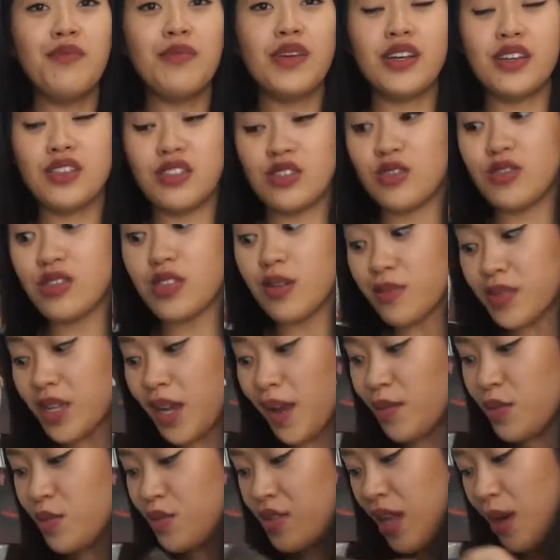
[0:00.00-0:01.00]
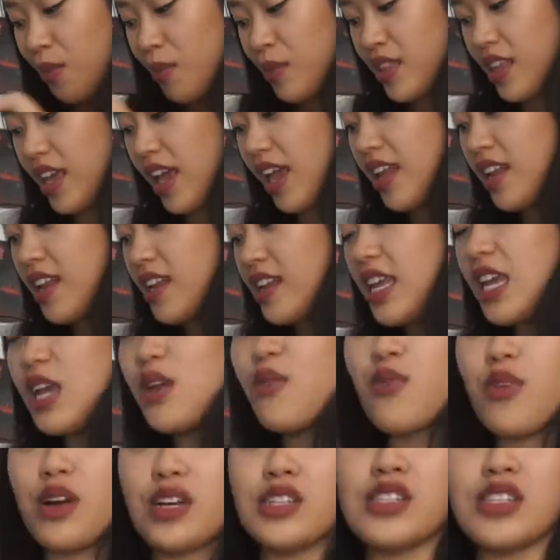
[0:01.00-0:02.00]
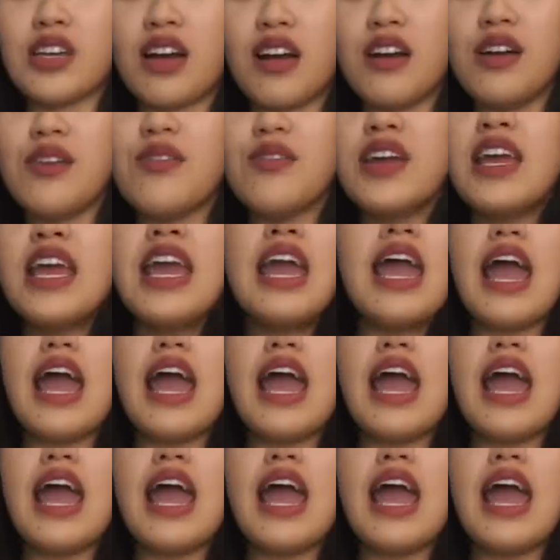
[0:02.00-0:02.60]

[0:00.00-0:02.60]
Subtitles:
because sometimes when I'm with Kaden, he runs off,